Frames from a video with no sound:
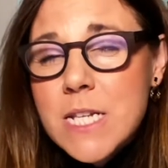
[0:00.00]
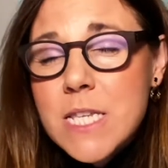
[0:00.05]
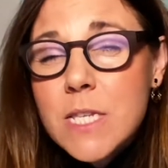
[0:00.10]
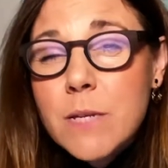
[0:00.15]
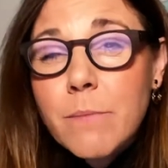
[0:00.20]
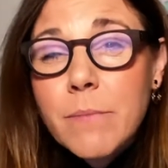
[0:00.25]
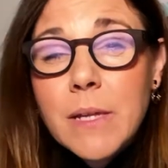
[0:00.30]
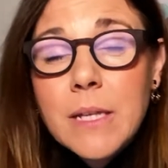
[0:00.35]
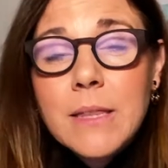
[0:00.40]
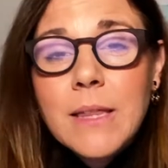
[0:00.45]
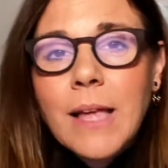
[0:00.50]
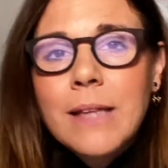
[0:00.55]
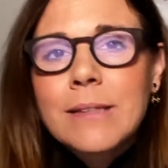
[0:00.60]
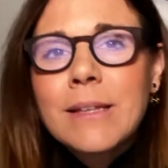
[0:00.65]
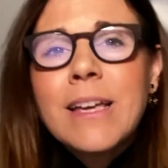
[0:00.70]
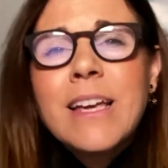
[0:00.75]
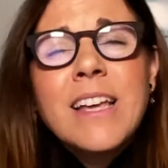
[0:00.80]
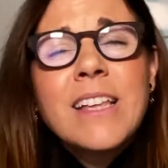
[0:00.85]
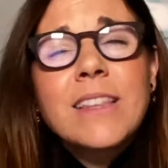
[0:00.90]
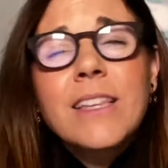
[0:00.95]
something that
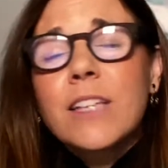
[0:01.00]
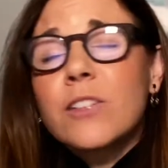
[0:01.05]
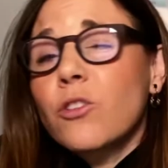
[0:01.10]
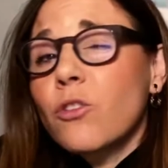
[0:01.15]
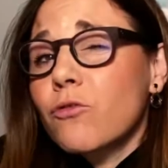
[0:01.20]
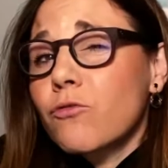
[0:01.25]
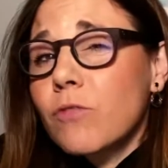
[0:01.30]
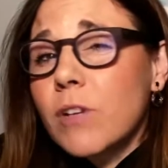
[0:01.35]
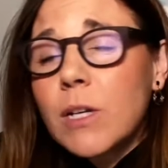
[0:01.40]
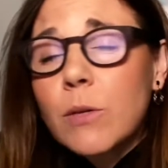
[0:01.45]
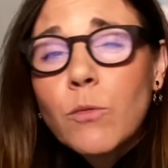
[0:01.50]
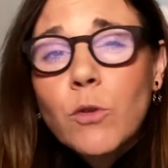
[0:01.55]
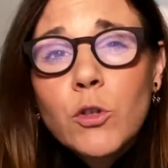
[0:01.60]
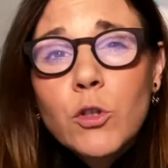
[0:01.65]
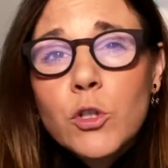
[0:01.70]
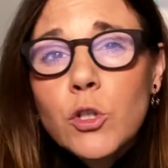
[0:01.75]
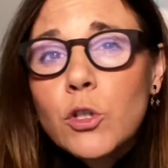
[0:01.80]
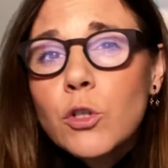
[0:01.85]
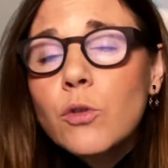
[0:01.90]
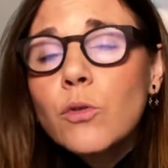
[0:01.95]
they don't really want
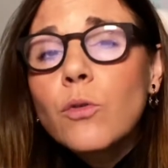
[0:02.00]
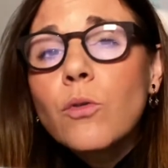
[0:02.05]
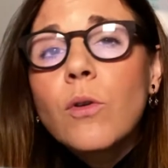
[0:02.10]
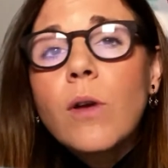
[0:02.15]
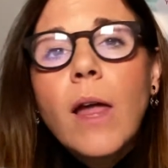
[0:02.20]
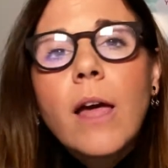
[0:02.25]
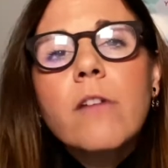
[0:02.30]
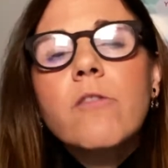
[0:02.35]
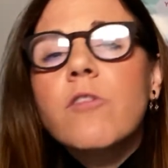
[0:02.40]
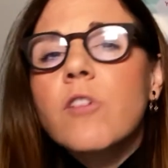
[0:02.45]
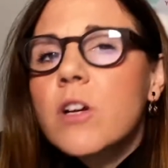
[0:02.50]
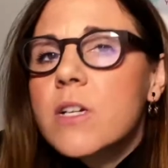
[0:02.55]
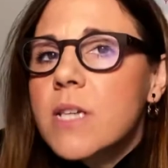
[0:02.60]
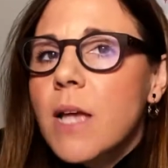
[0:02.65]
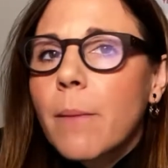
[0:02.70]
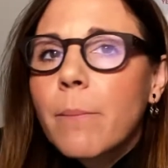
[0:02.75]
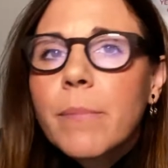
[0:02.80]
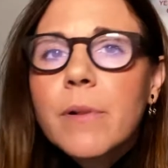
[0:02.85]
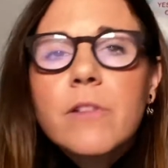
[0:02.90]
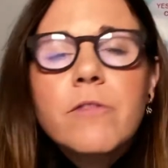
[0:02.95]
to do, like for
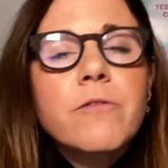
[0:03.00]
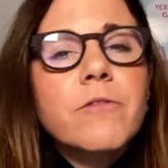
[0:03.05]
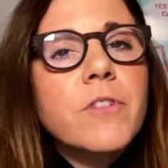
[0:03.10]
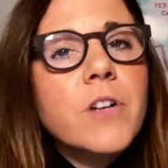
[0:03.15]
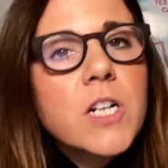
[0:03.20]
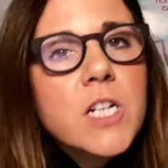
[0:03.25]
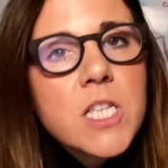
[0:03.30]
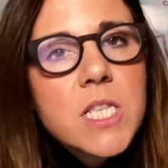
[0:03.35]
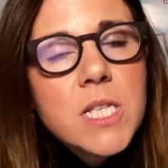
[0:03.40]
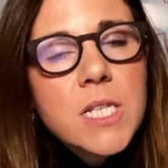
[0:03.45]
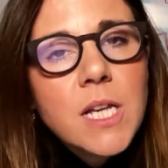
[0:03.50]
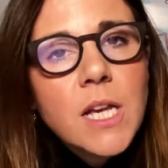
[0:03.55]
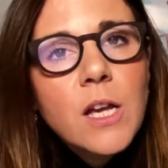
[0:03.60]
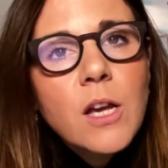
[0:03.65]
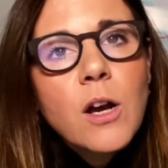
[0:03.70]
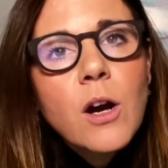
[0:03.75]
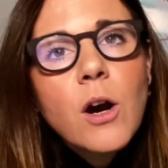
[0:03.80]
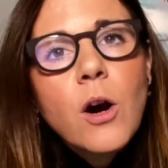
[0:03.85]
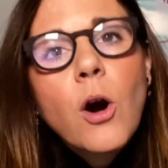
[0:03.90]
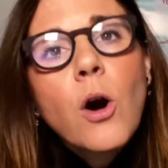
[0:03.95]
example, first
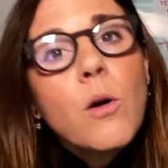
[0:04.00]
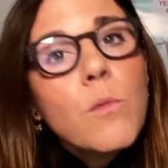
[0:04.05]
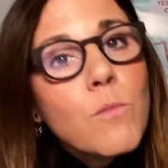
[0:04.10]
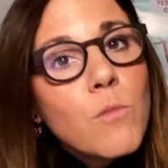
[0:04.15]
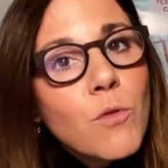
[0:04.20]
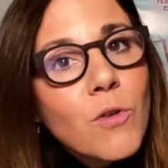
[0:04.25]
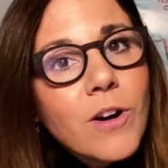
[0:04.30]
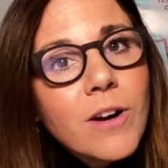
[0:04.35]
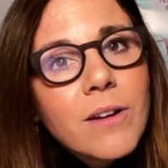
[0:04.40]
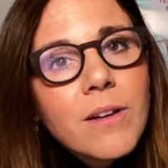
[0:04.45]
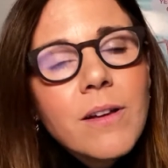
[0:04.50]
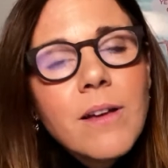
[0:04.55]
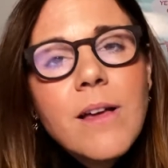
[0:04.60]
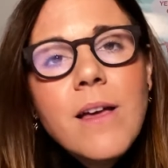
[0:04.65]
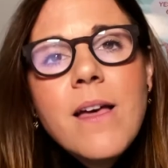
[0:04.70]
homework